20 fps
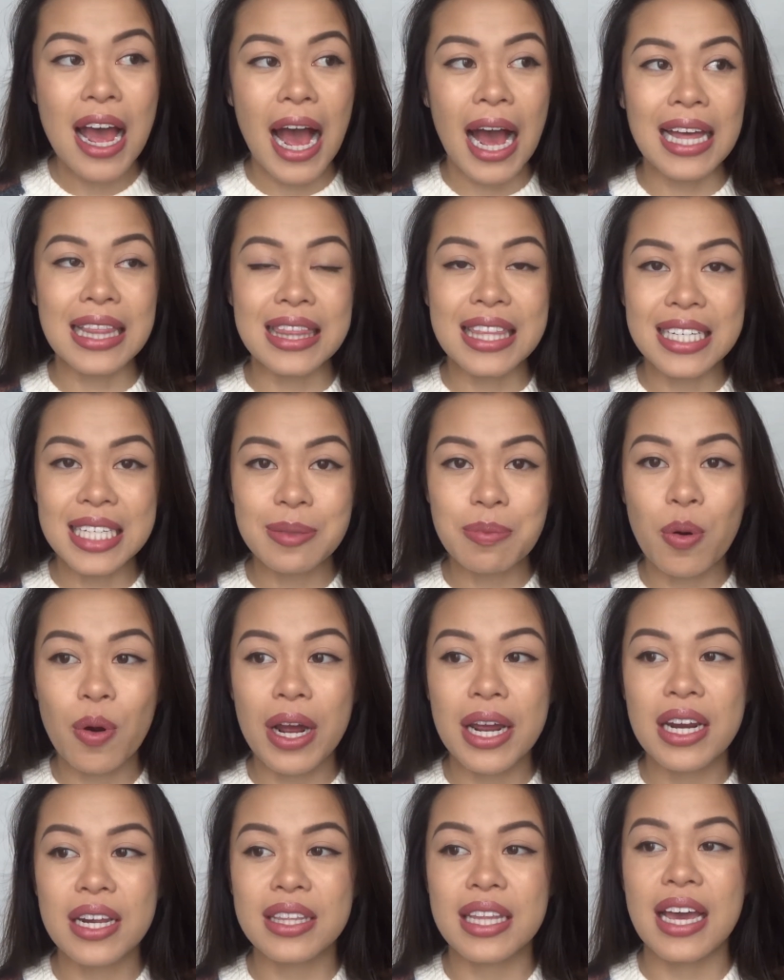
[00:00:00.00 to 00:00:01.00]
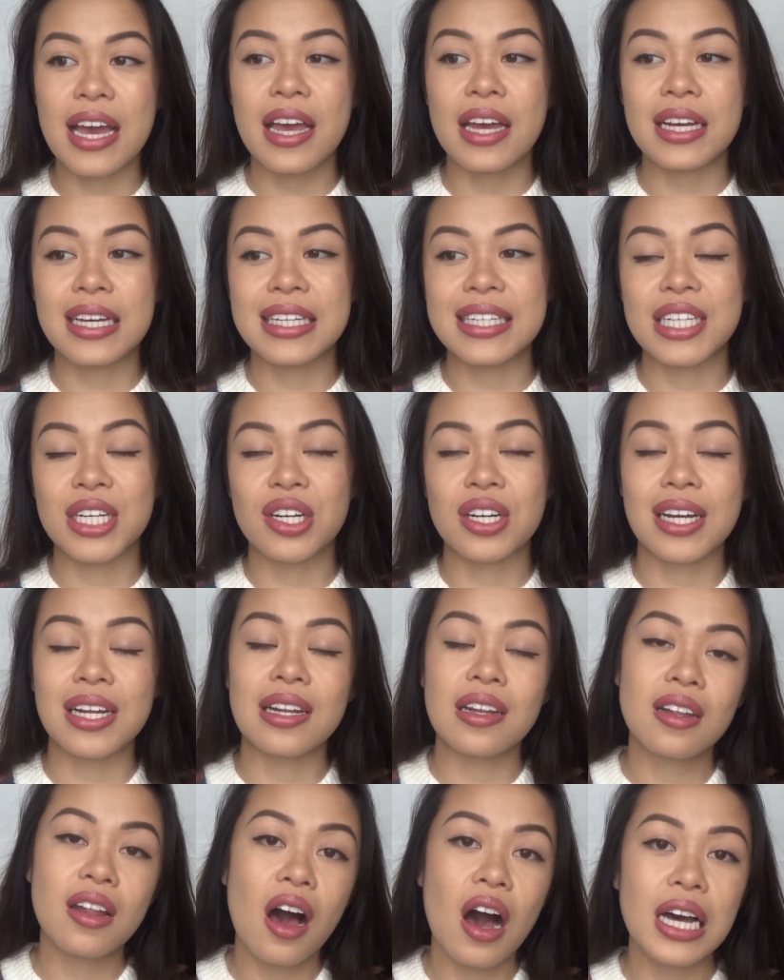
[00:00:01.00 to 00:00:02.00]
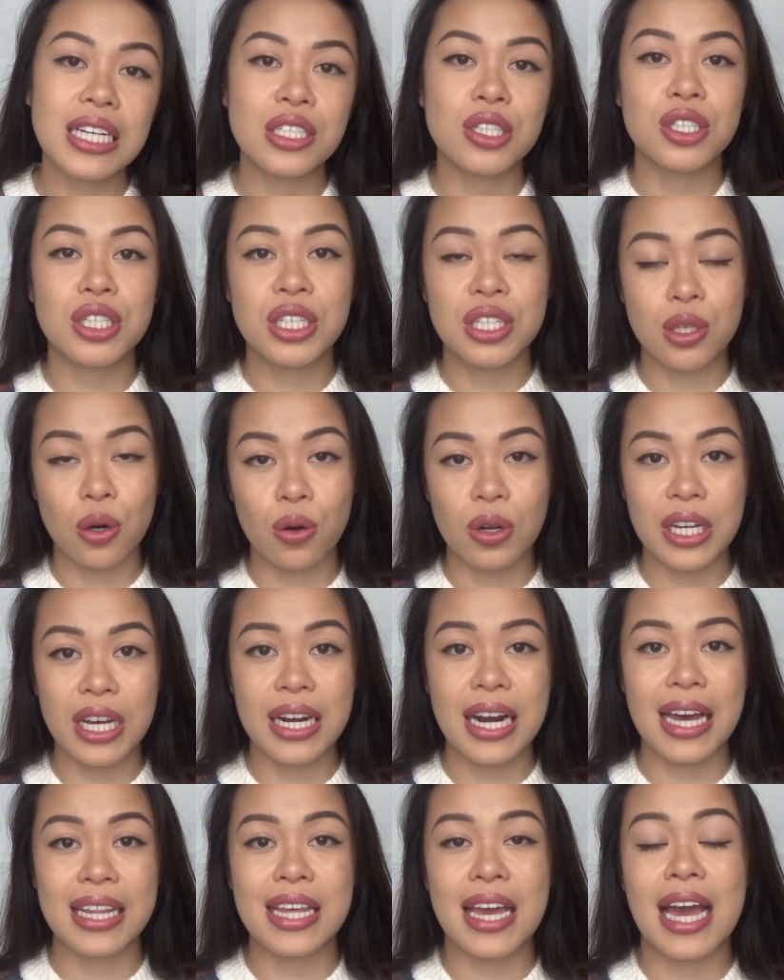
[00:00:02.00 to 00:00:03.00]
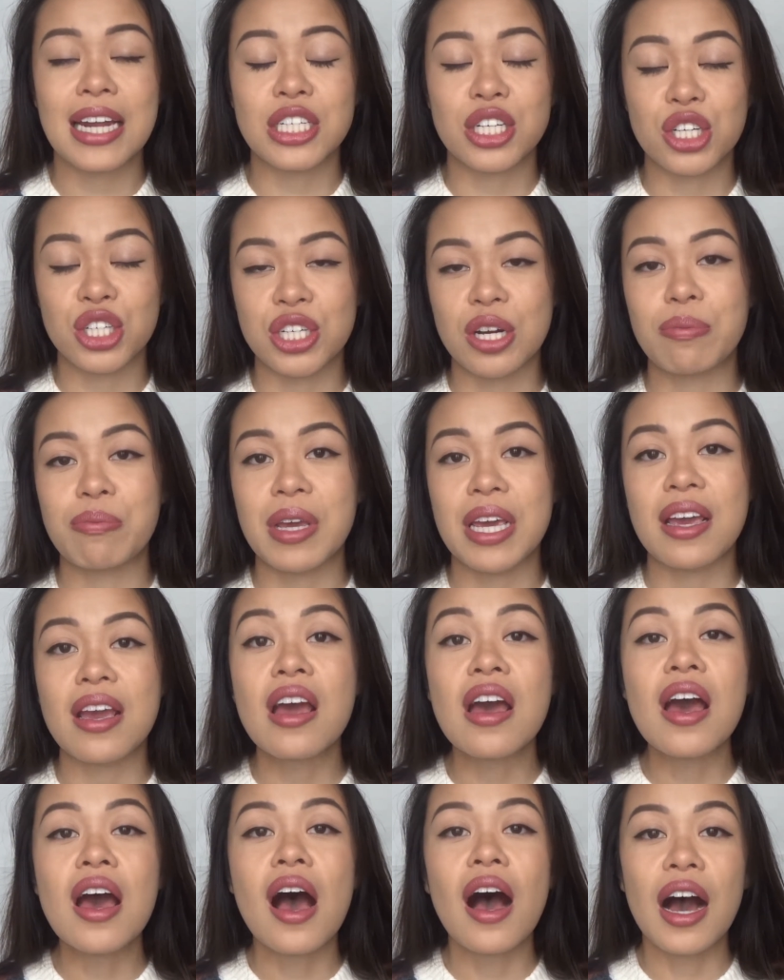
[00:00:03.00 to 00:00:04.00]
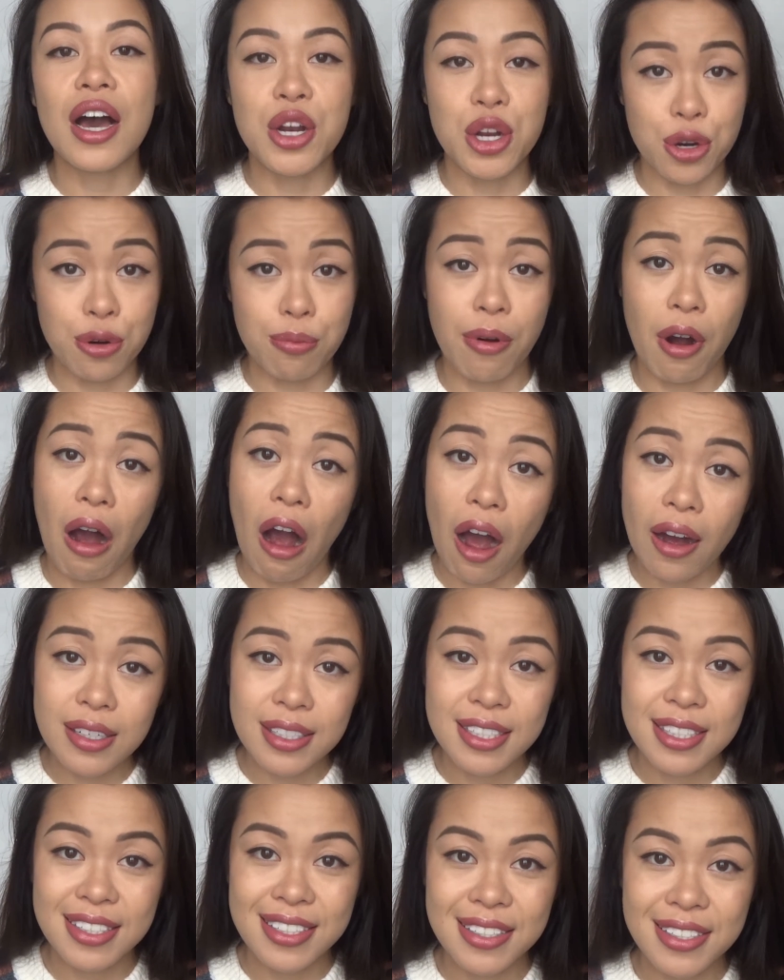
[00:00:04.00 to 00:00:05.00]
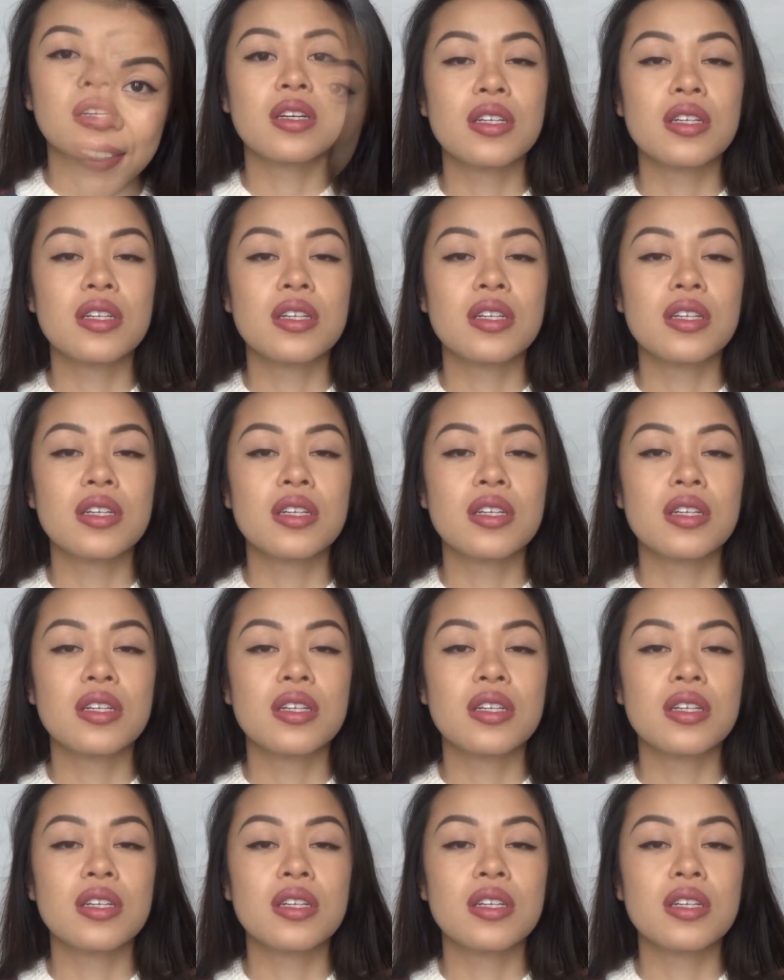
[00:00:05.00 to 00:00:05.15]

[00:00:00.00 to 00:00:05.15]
At this point, they considered it lost or stolen, and they had to ship me a new box.